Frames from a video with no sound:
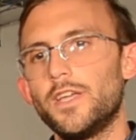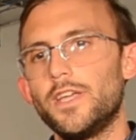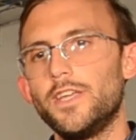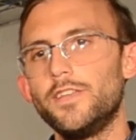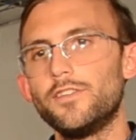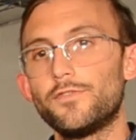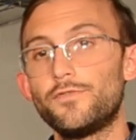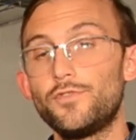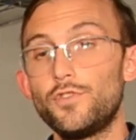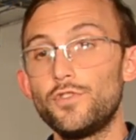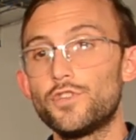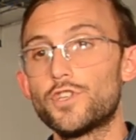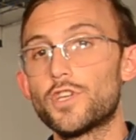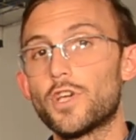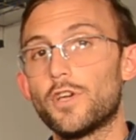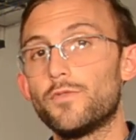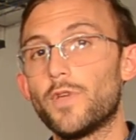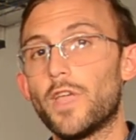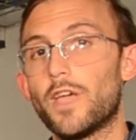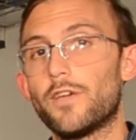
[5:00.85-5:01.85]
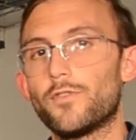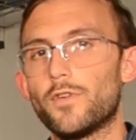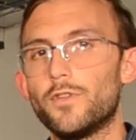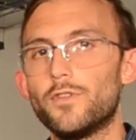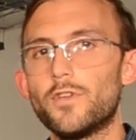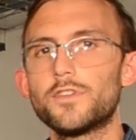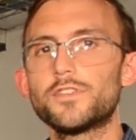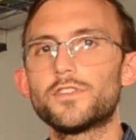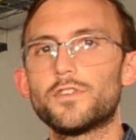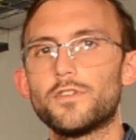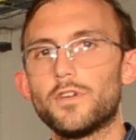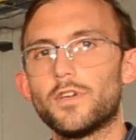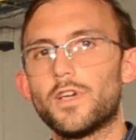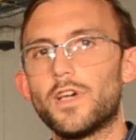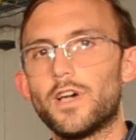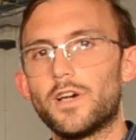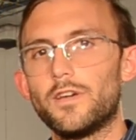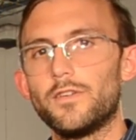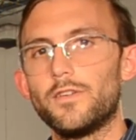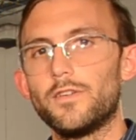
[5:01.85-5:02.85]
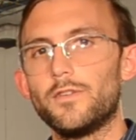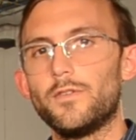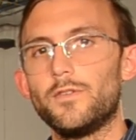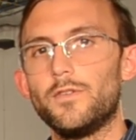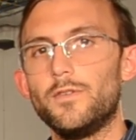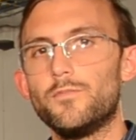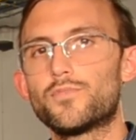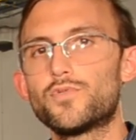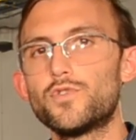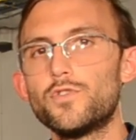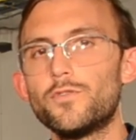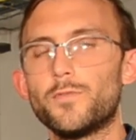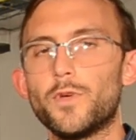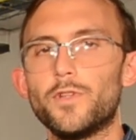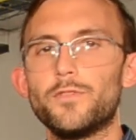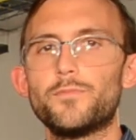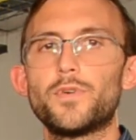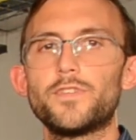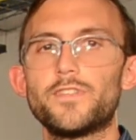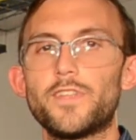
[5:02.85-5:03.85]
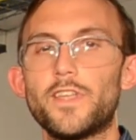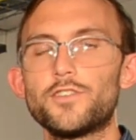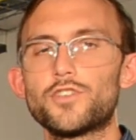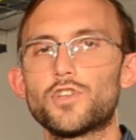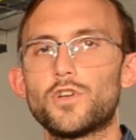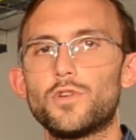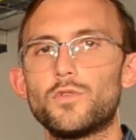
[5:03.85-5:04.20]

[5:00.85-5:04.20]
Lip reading: In the future, we have another improvement potential